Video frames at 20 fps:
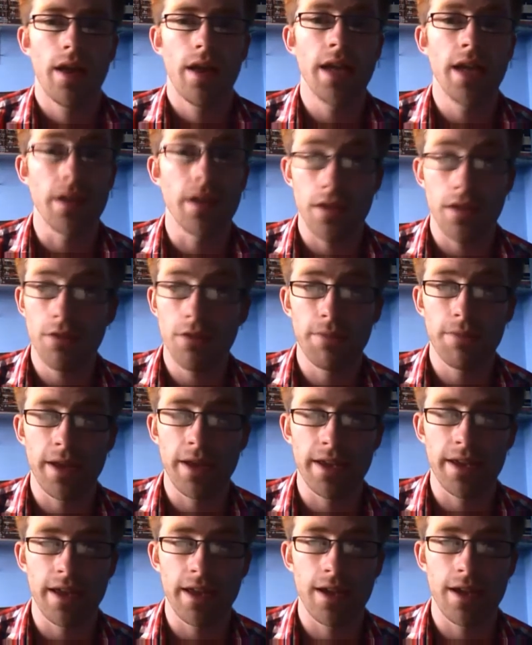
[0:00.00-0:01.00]
In a
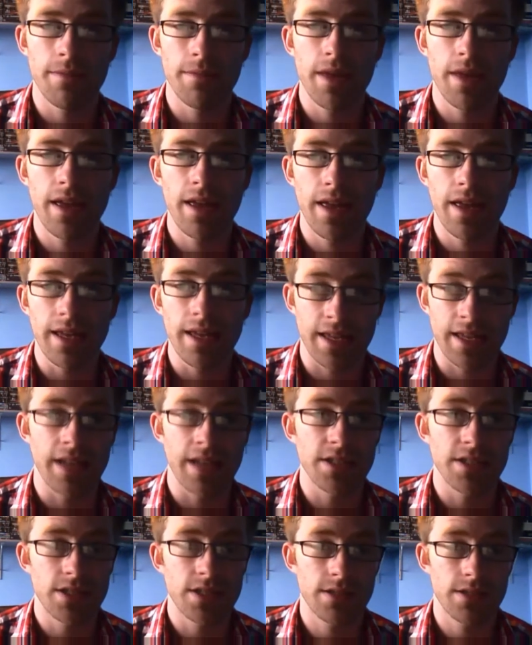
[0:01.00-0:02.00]
two-player game, it
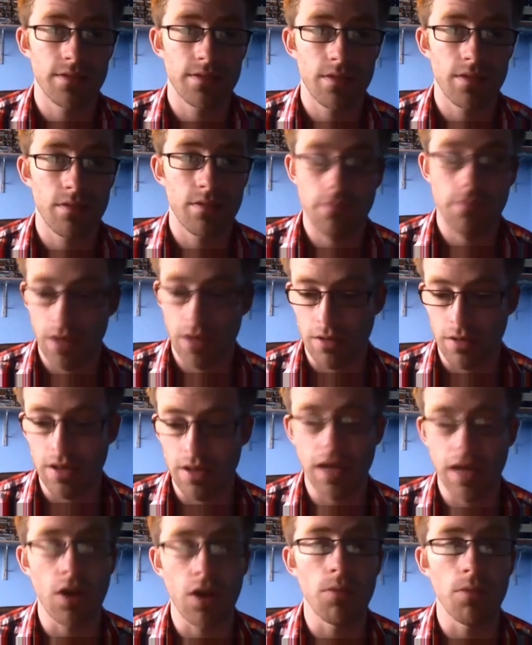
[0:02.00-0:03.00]
gets you know you
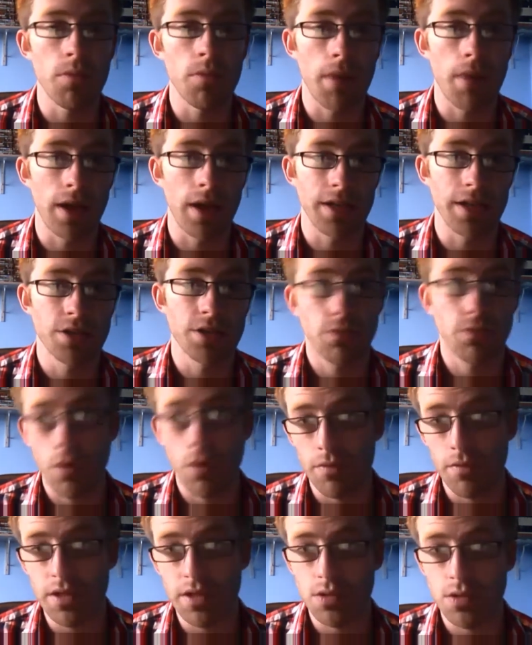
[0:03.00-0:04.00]
get a lot more mileage.
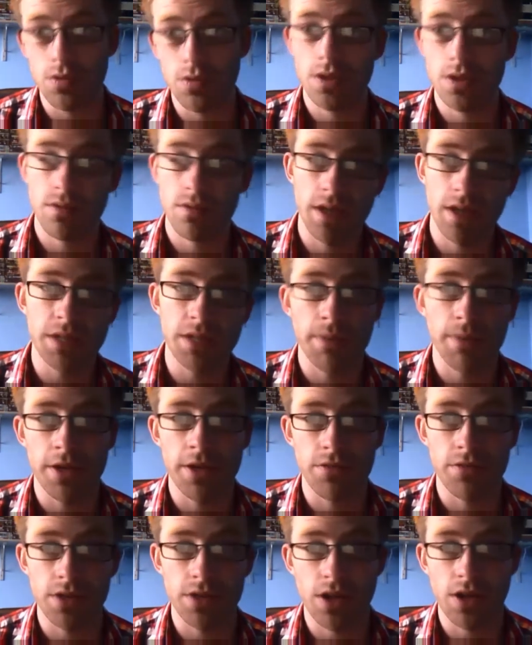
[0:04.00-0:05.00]
One resource, each player
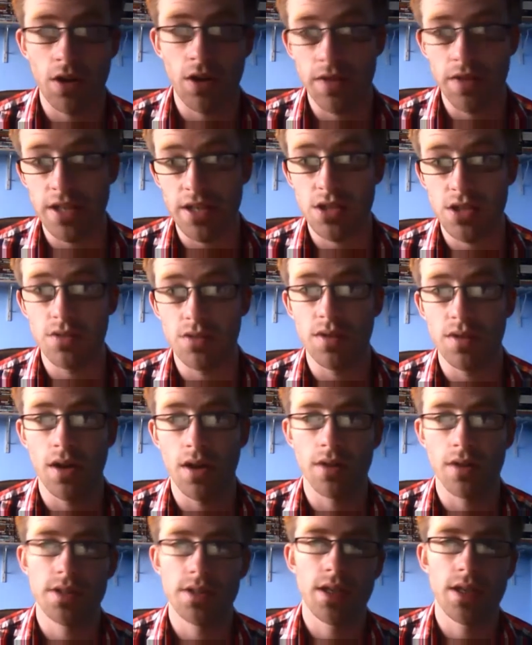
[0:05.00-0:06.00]
draws a card. That's two
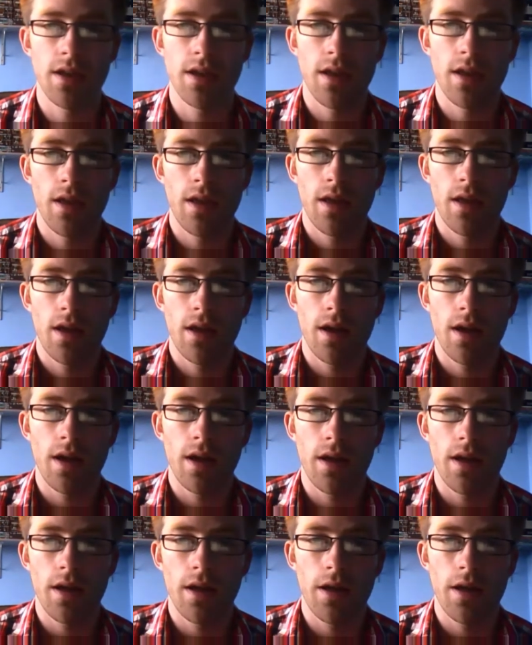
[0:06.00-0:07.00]
cards.
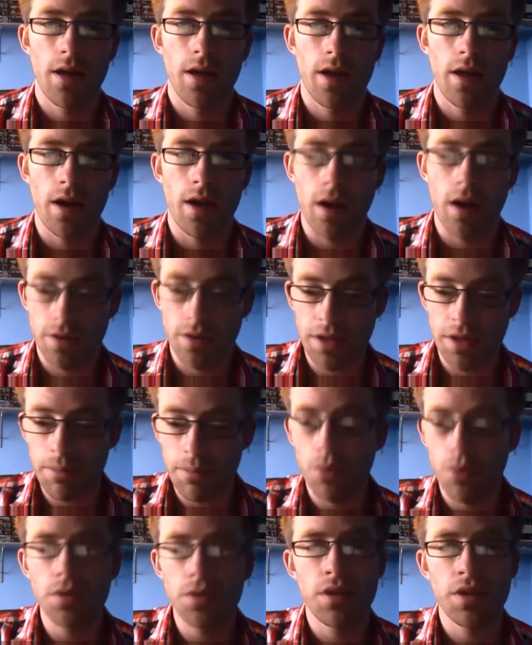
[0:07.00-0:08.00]
Uh, the
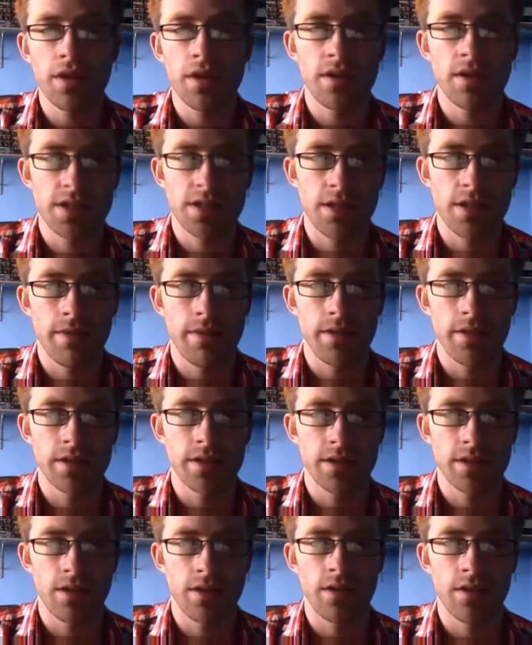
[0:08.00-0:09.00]
important thing I see about
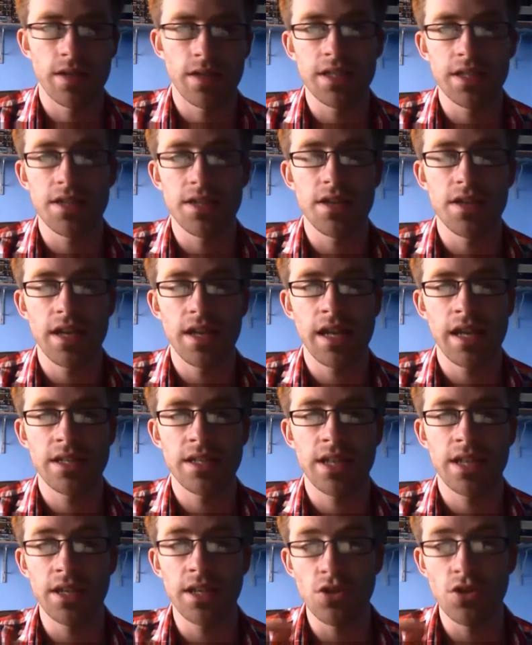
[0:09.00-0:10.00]
this card is that it's a